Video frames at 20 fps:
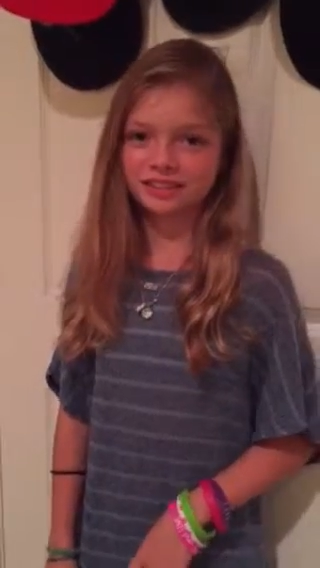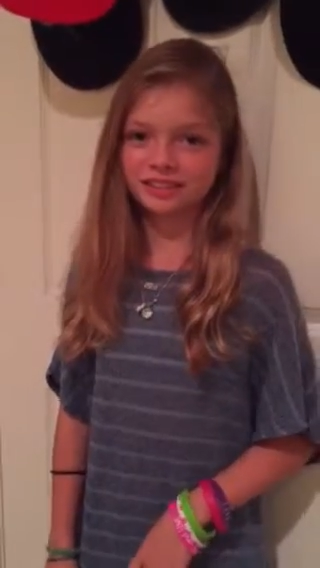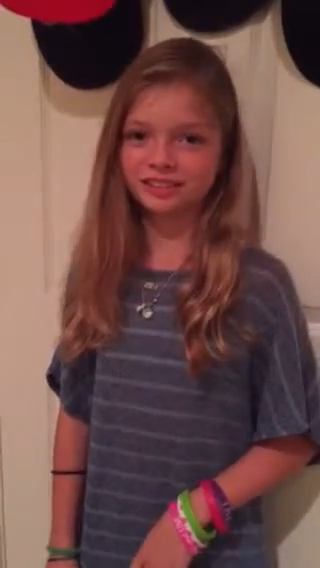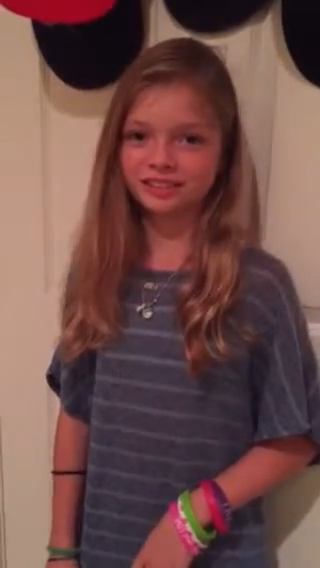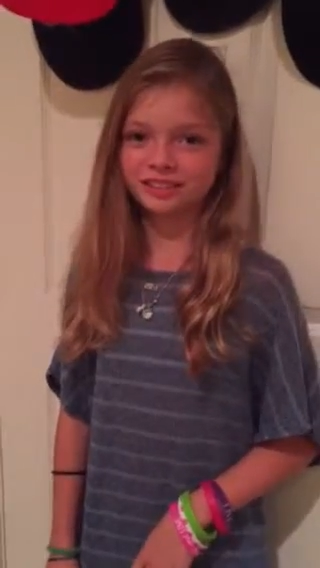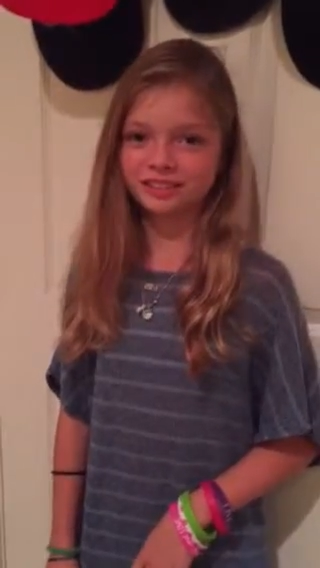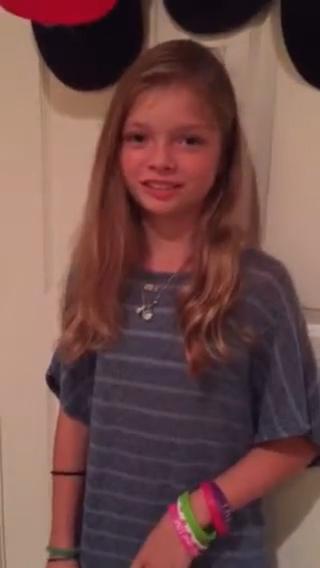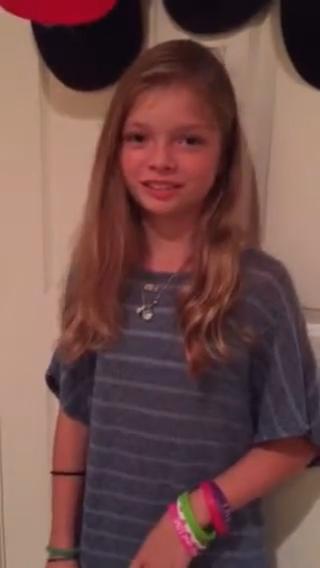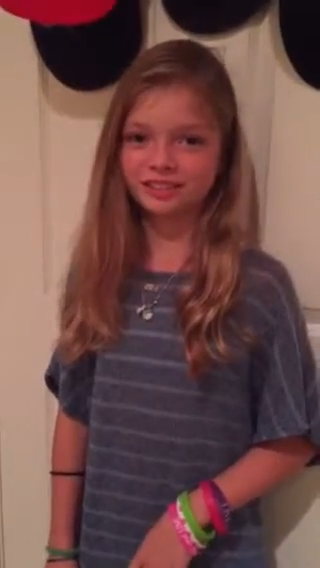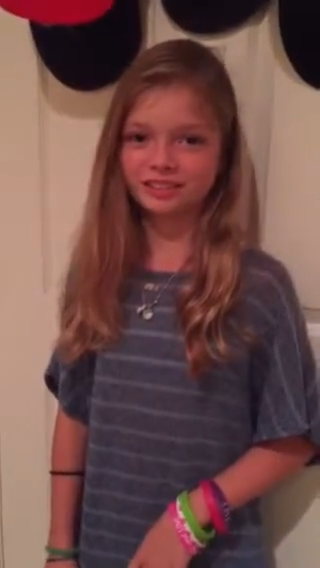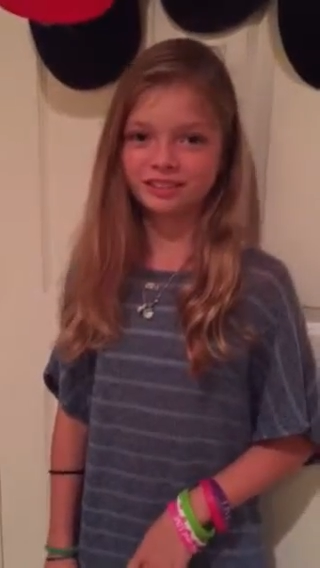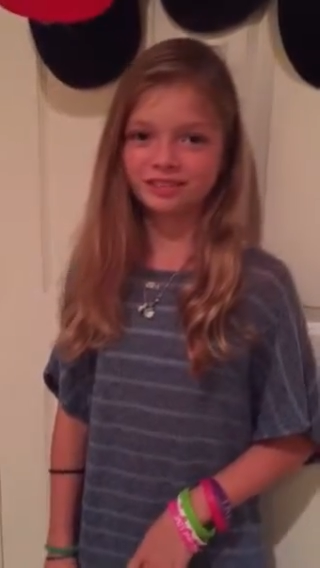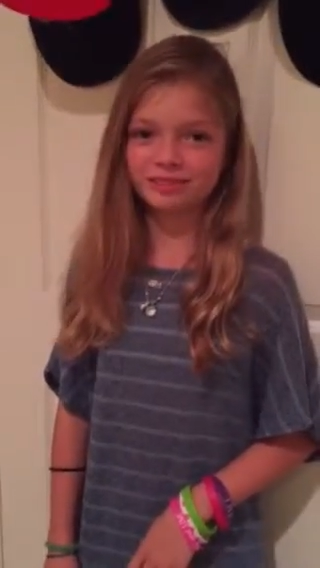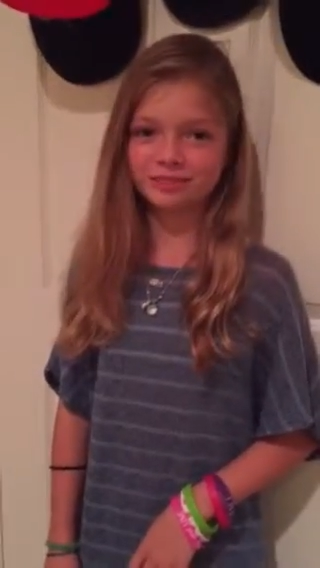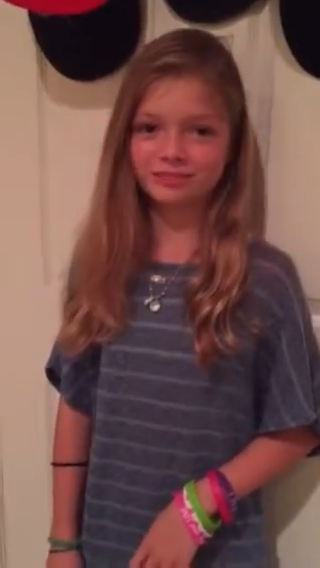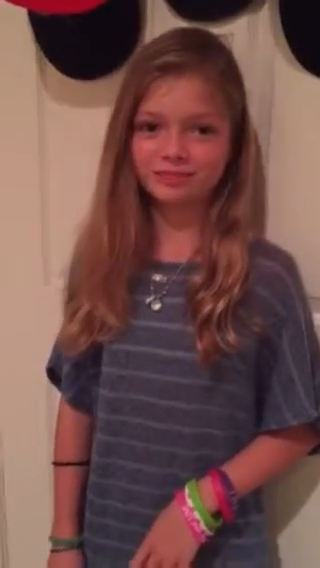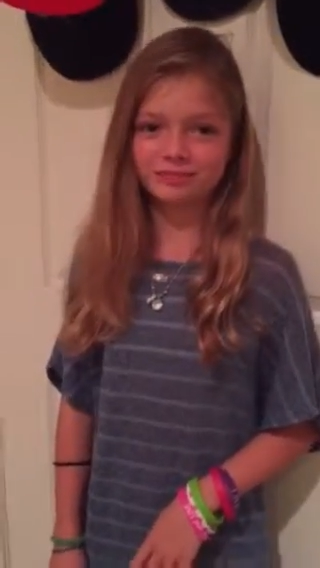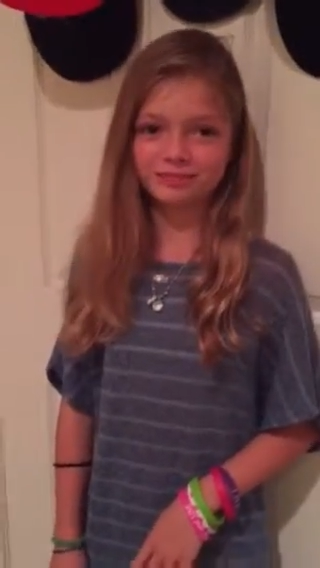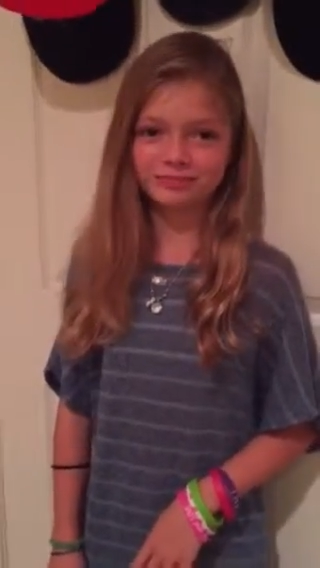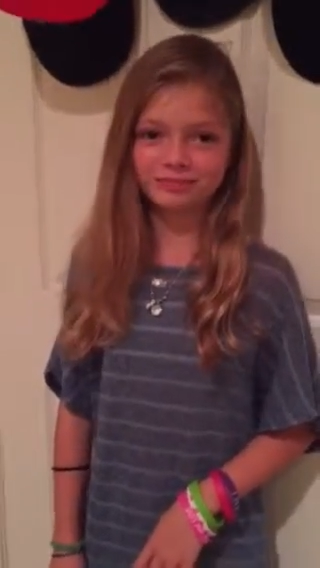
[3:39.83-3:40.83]
years.
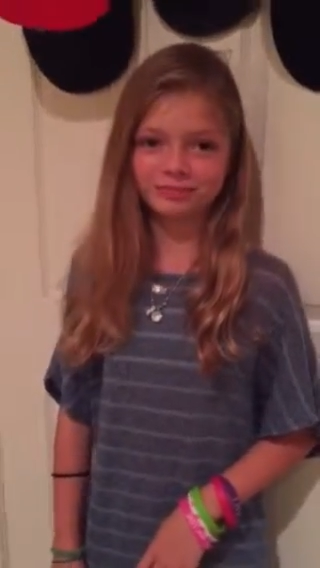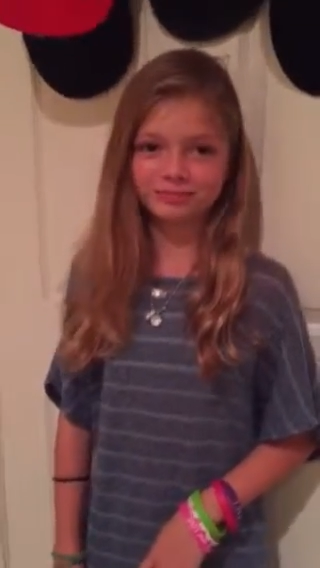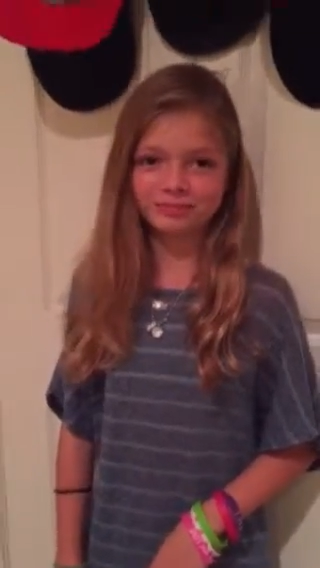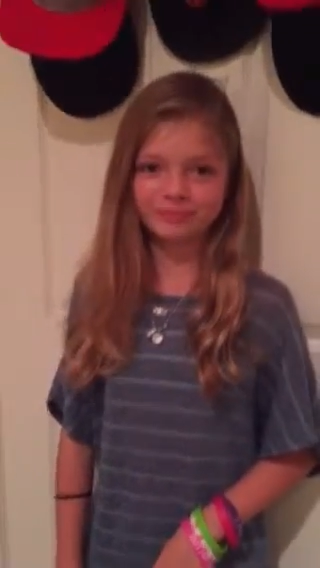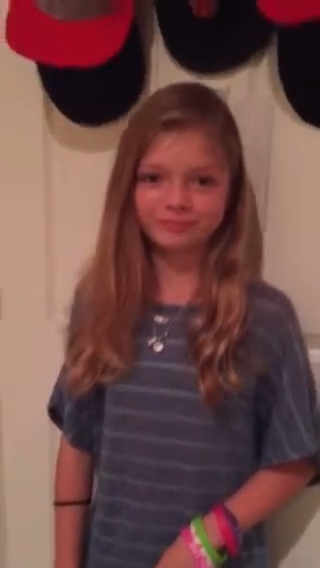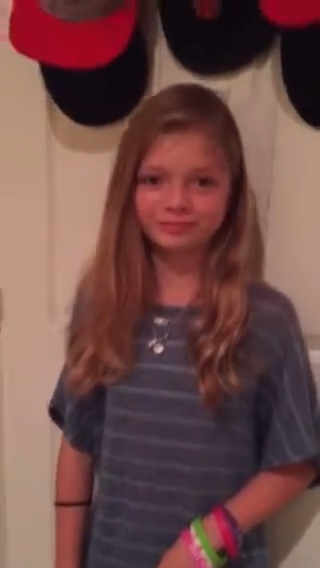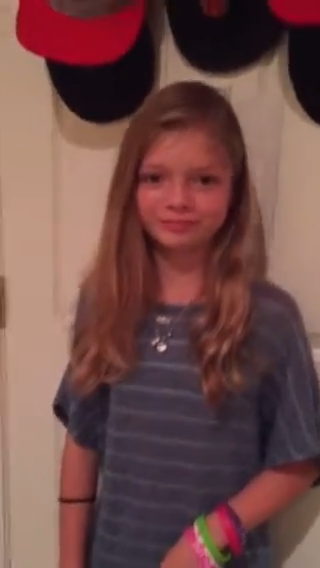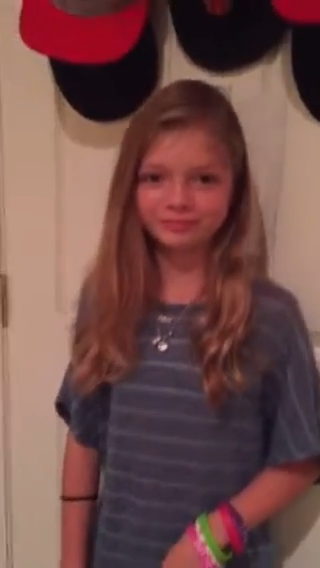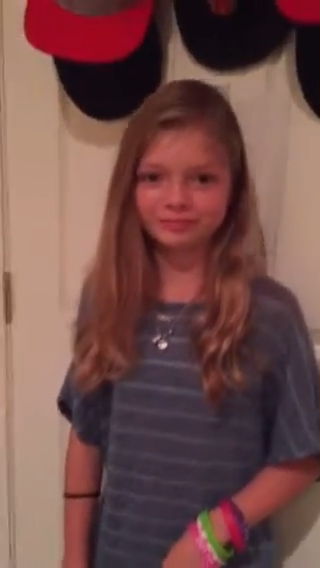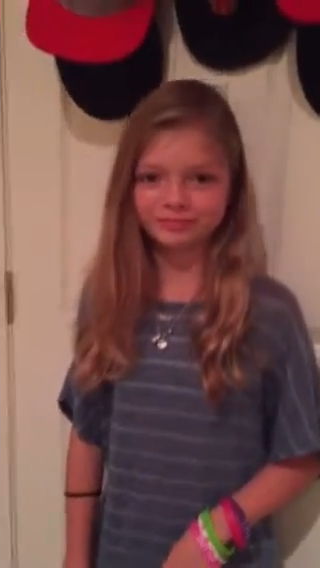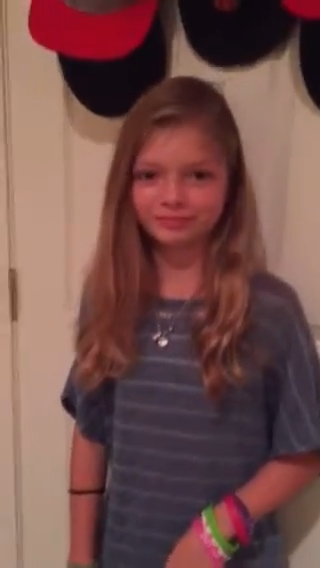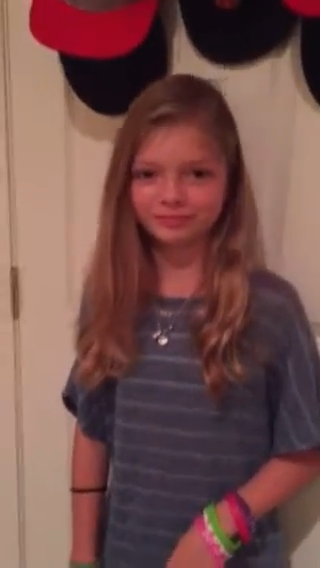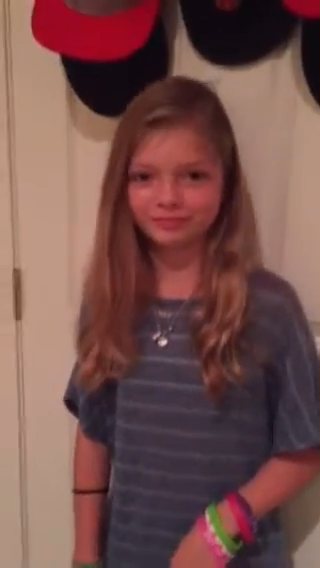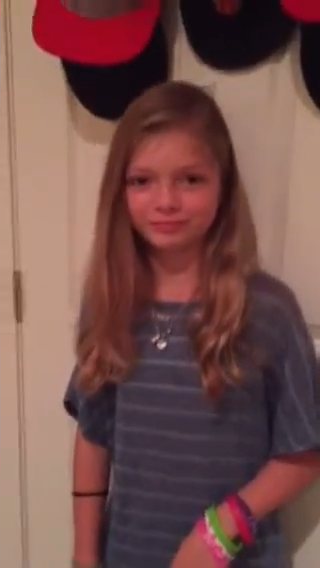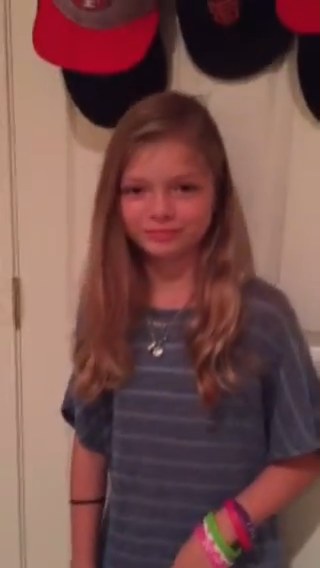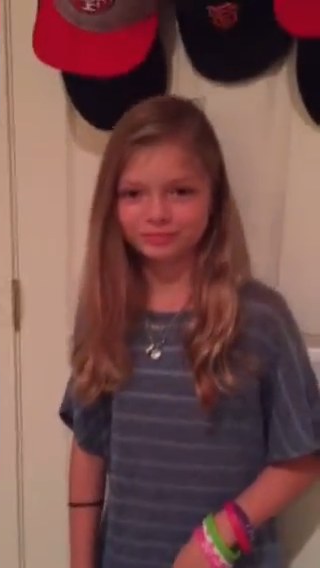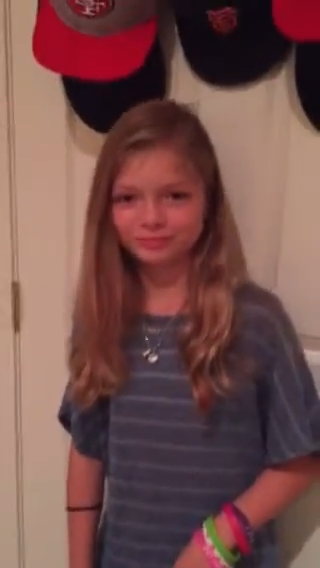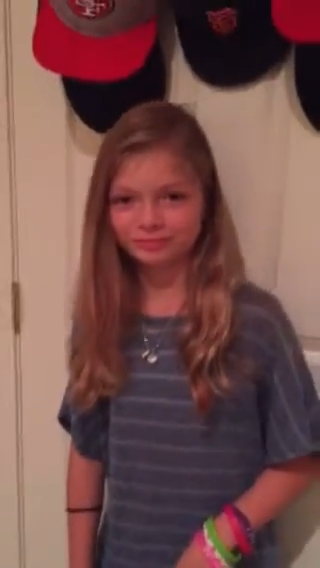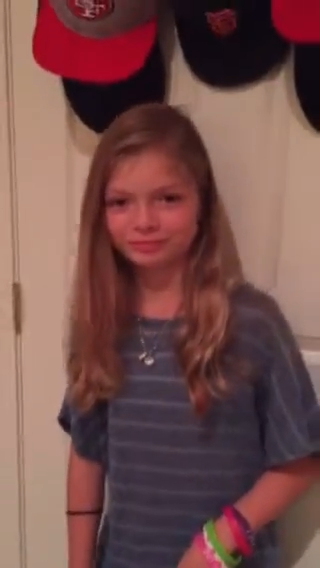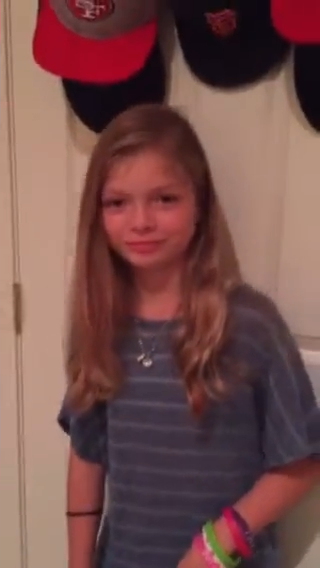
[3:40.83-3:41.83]
Thank
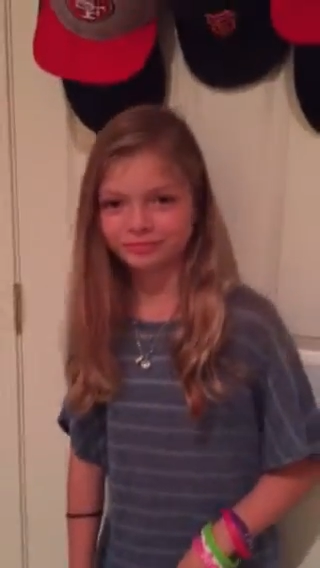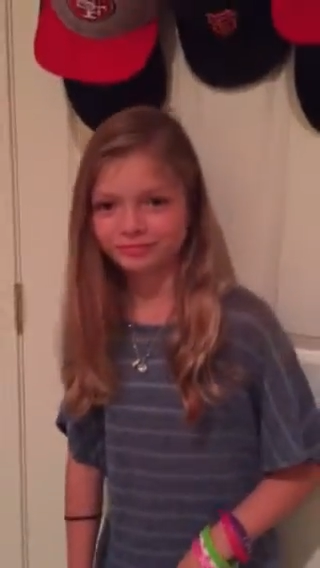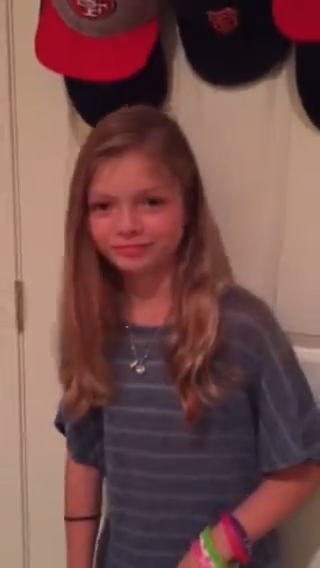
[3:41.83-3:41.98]
you.